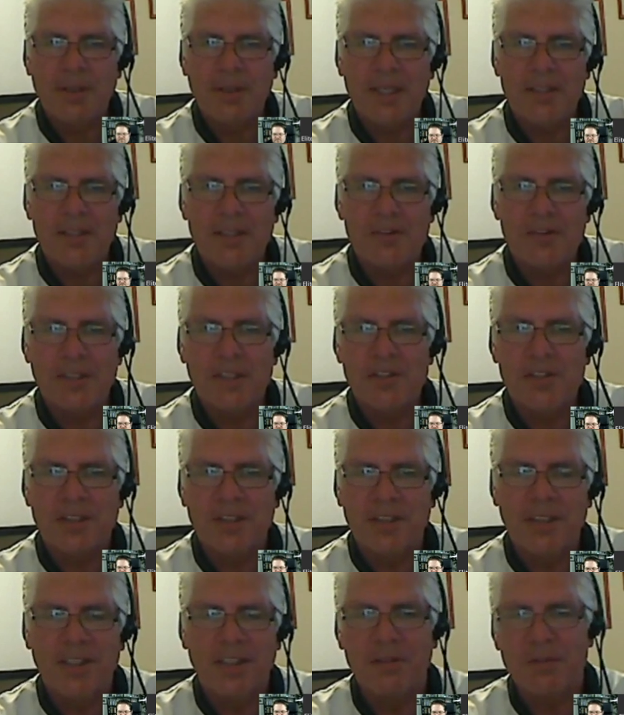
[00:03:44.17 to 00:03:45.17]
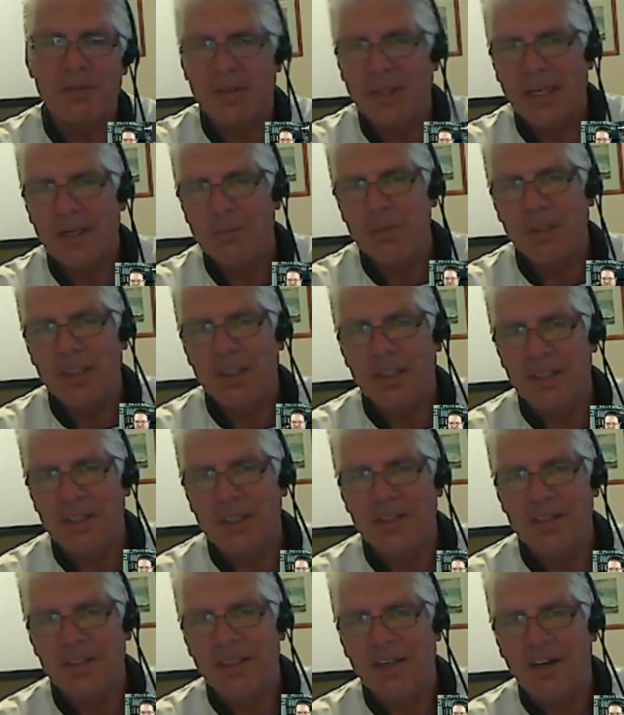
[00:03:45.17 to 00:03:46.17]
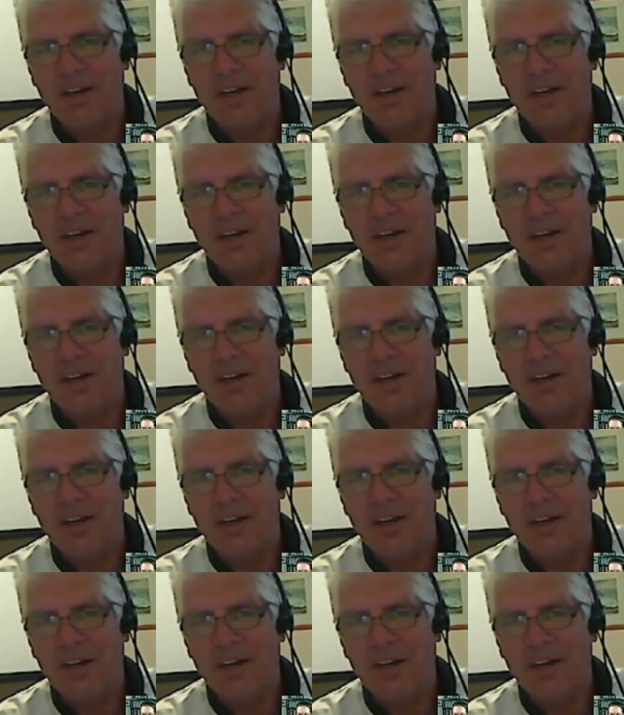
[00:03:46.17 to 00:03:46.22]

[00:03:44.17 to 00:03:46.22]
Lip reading: transition of kind of being